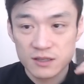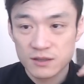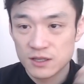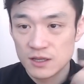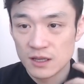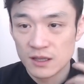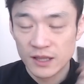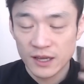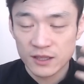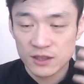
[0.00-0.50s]

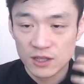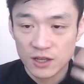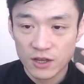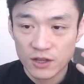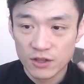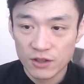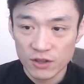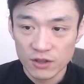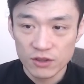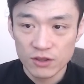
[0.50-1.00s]
like
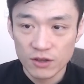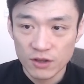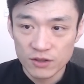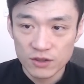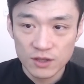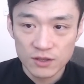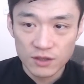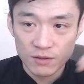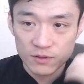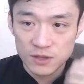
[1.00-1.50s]

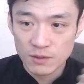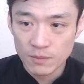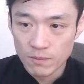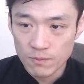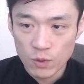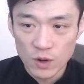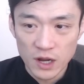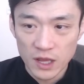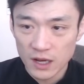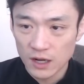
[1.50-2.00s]
the
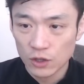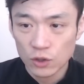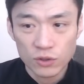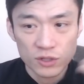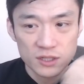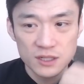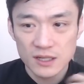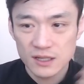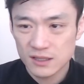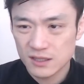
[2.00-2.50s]
winning and
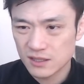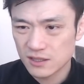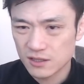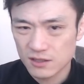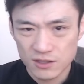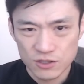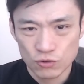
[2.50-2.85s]
losing is